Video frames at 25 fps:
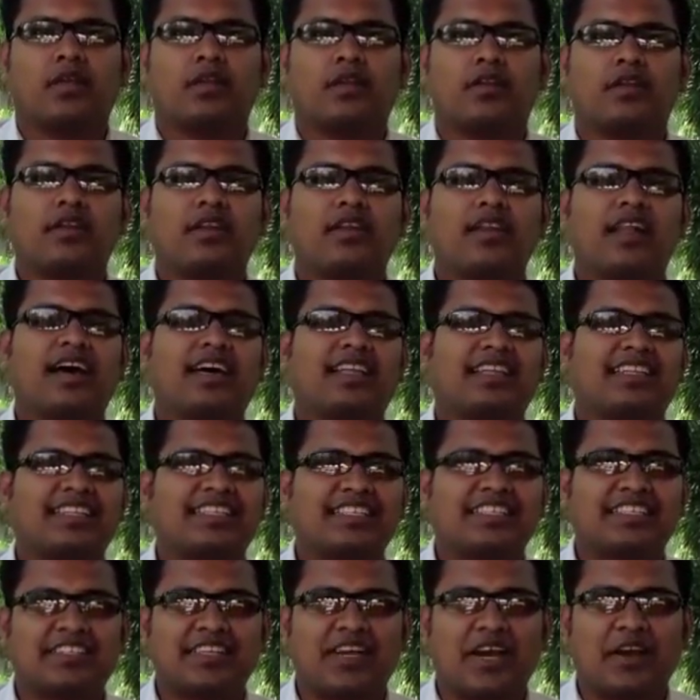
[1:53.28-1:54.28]
Not
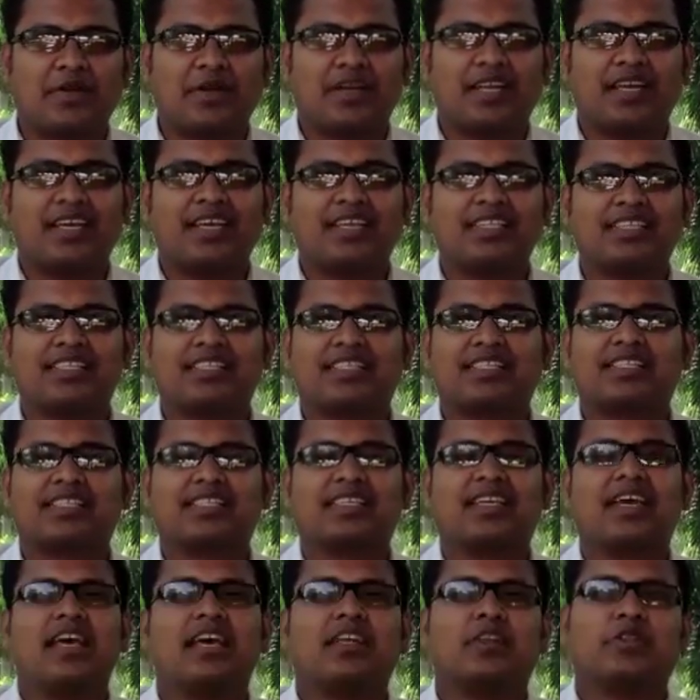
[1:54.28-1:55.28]
necessarily.
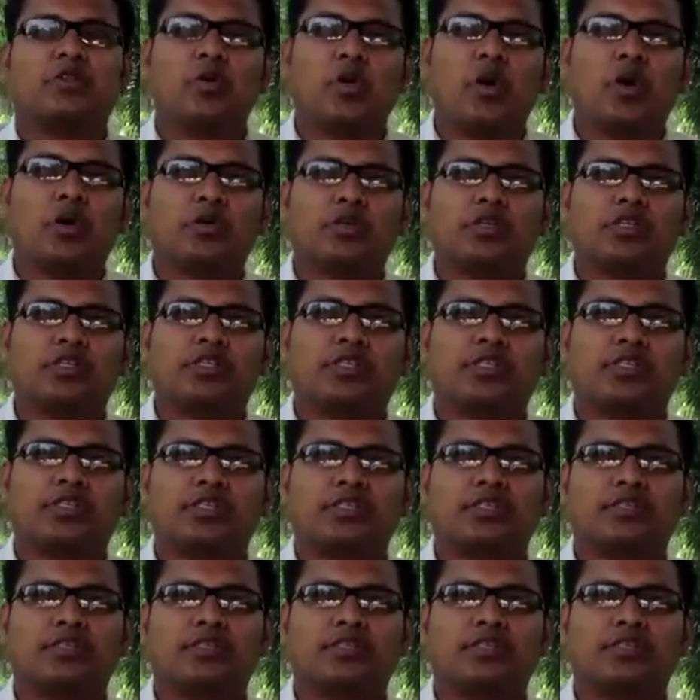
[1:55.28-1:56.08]
It's tourists.